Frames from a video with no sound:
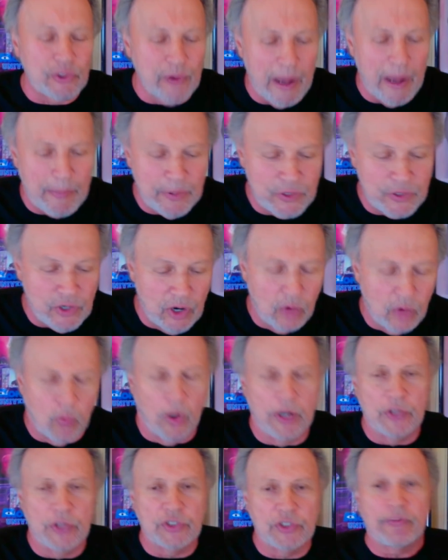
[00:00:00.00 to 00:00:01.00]
Trapper Joe.
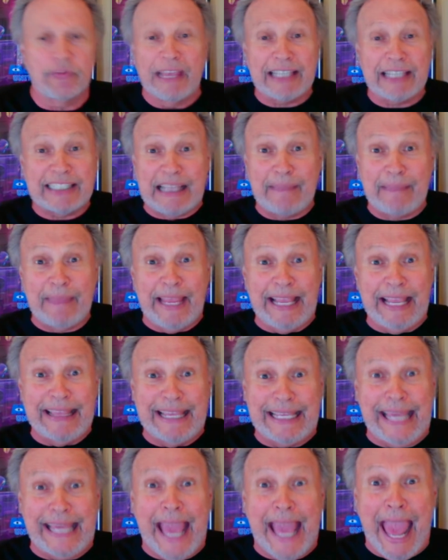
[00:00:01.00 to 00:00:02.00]
What is it? There's something in
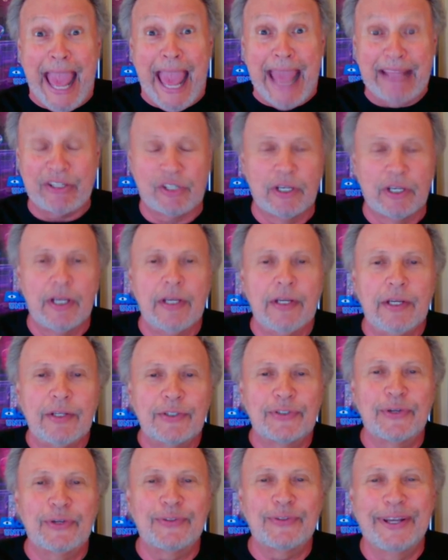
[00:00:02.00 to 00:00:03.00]
the cage!
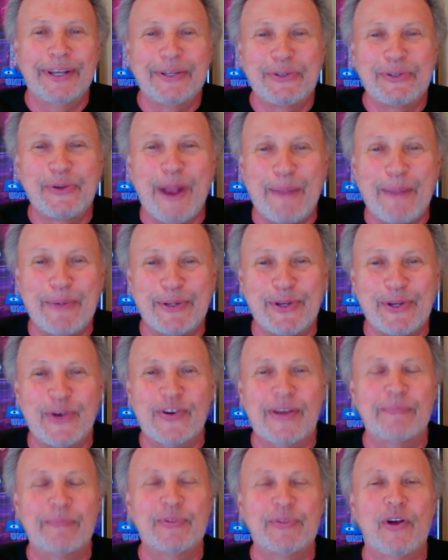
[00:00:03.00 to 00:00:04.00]
So Trapper Joe
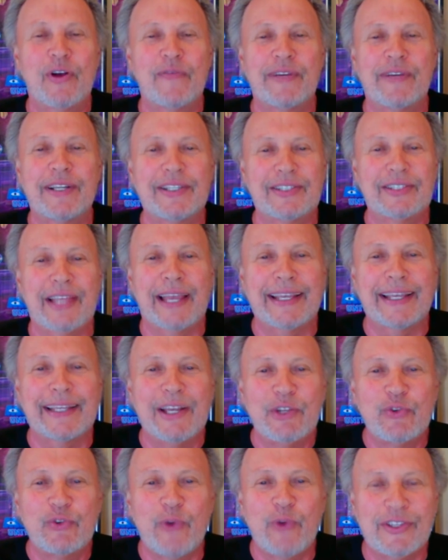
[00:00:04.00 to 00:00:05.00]
comes over, and he's like
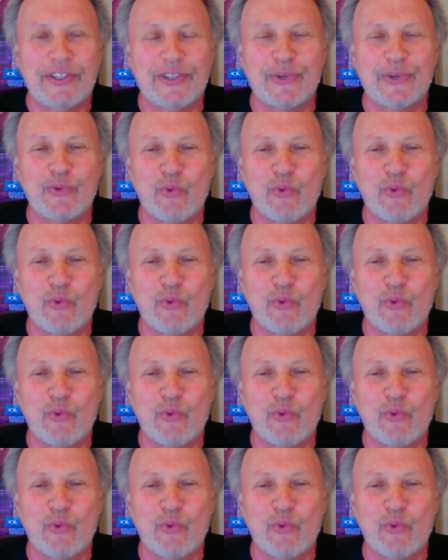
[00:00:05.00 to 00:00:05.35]
dressed in